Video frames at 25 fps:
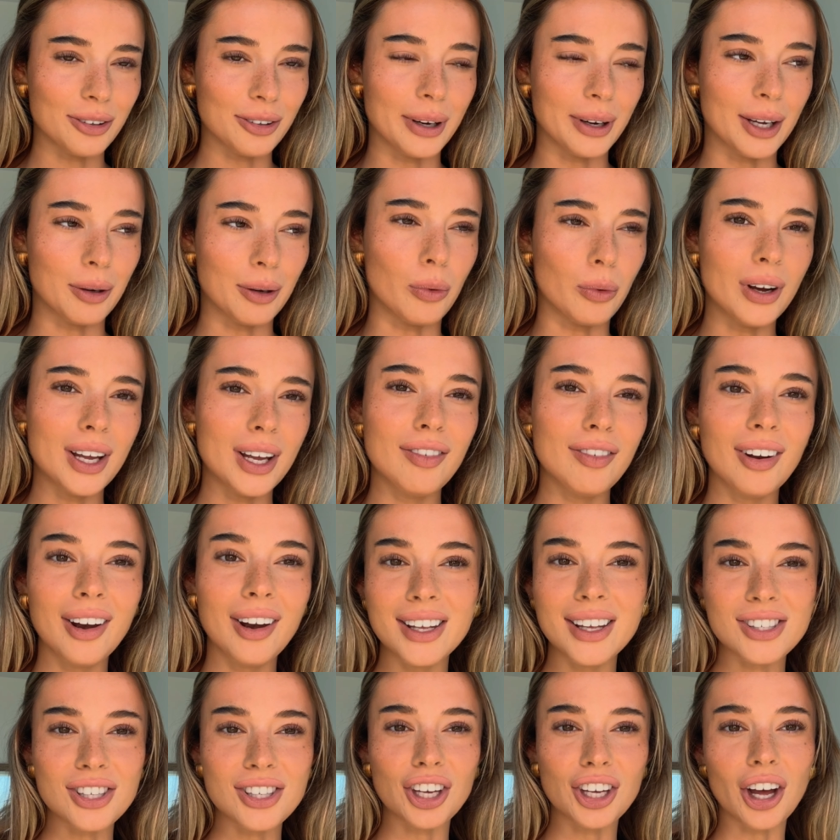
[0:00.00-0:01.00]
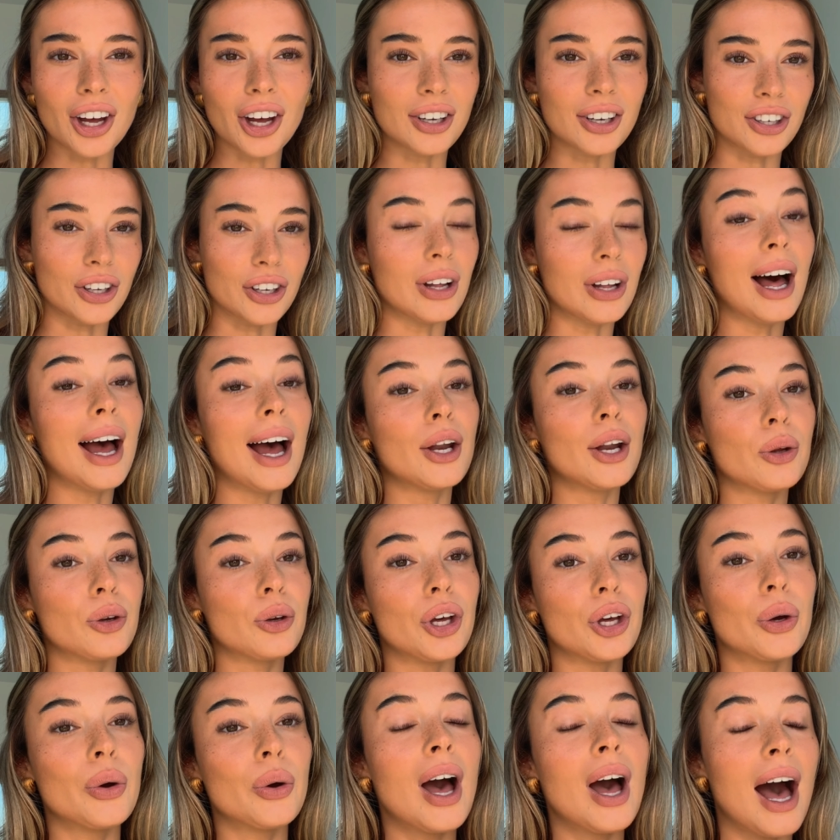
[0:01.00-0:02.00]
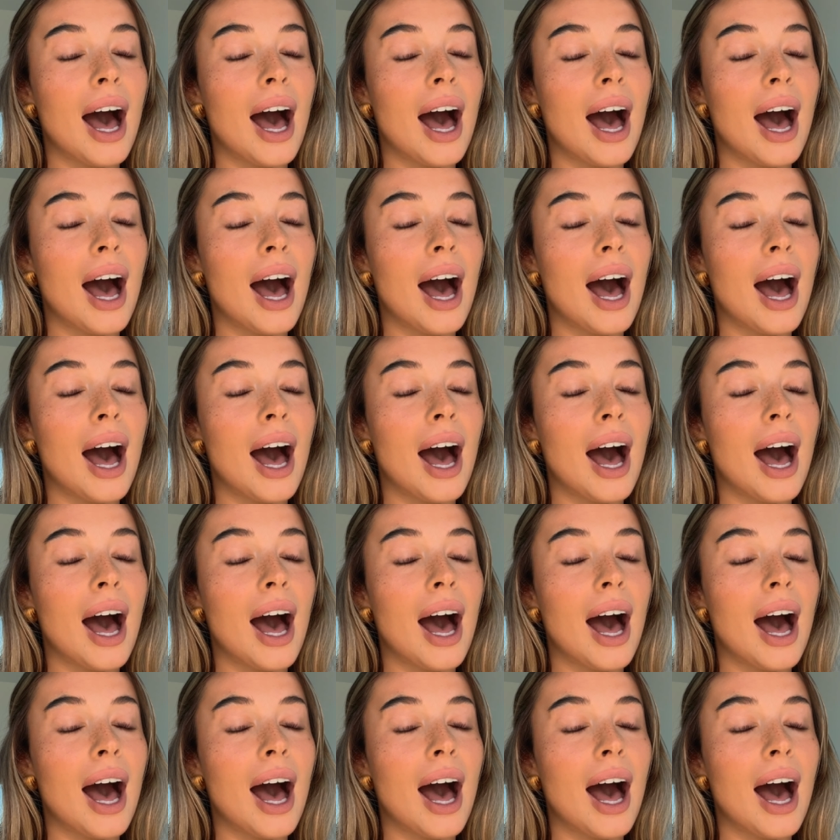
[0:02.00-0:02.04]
Wait, what even is a young adult? I don't know.